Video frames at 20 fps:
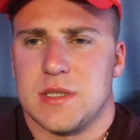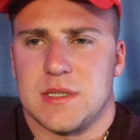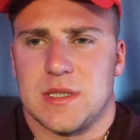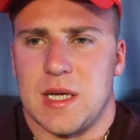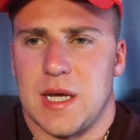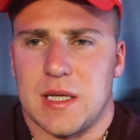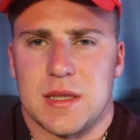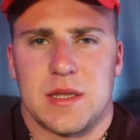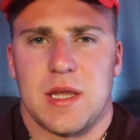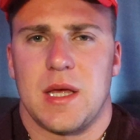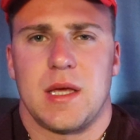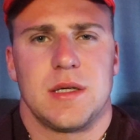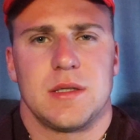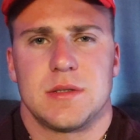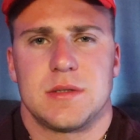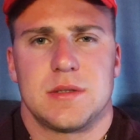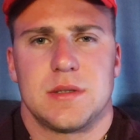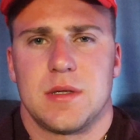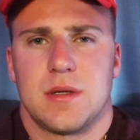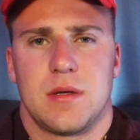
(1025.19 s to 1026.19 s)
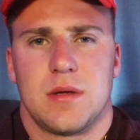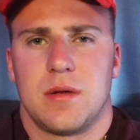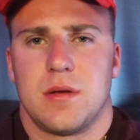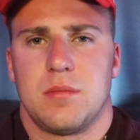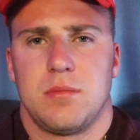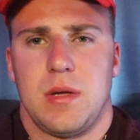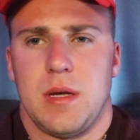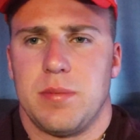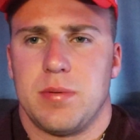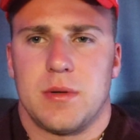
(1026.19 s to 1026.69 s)
just get things.
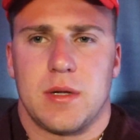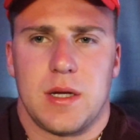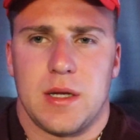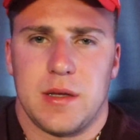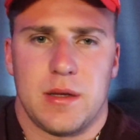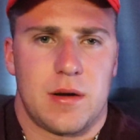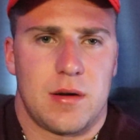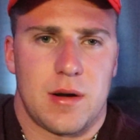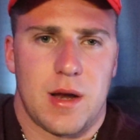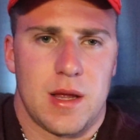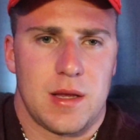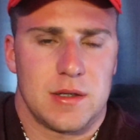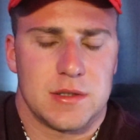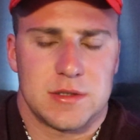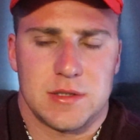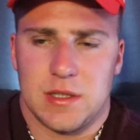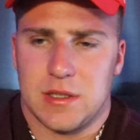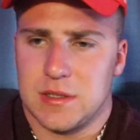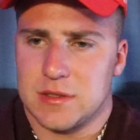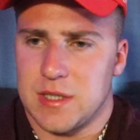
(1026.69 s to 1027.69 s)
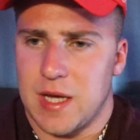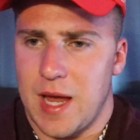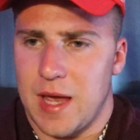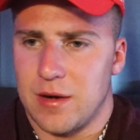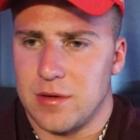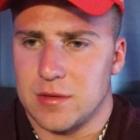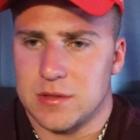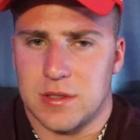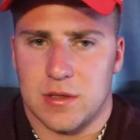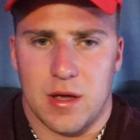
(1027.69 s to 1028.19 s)
People on the internet, you'll see these
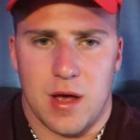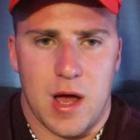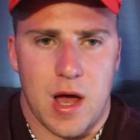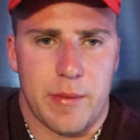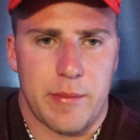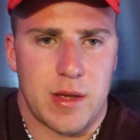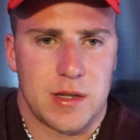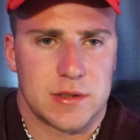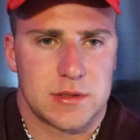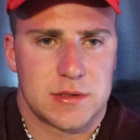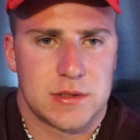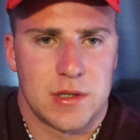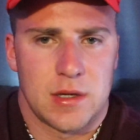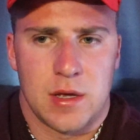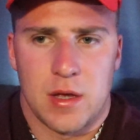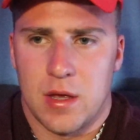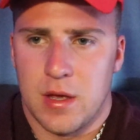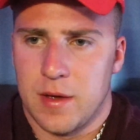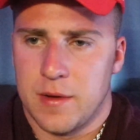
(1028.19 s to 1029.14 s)
haters and comments